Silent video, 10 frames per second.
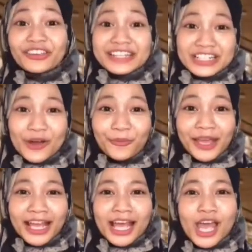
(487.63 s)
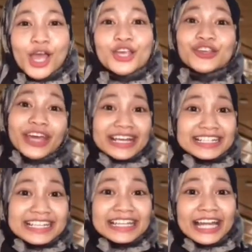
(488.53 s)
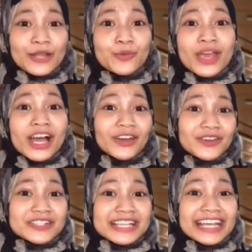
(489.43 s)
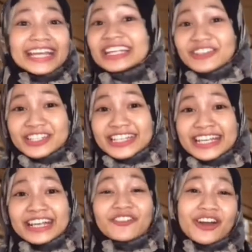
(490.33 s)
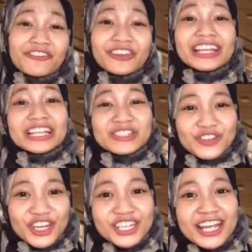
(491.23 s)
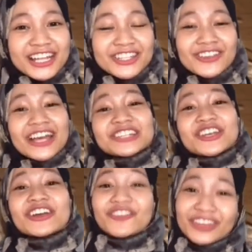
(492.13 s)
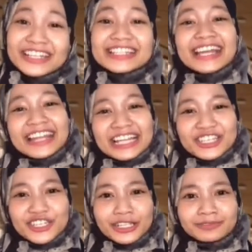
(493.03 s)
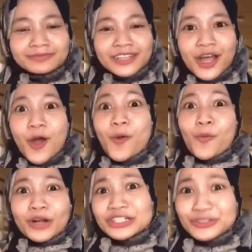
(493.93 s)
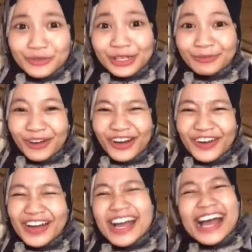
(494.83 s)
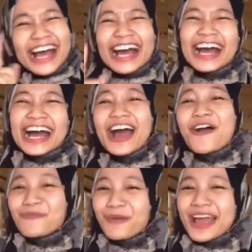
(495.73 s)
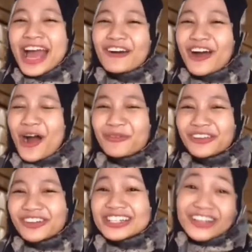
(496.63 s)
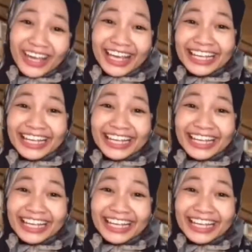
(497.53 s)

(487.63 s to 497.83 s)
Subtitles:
comic. You can see that we are using interesting graphic illustration to attract readers' attention. Want to read more? Haha, buy our comic first, okay?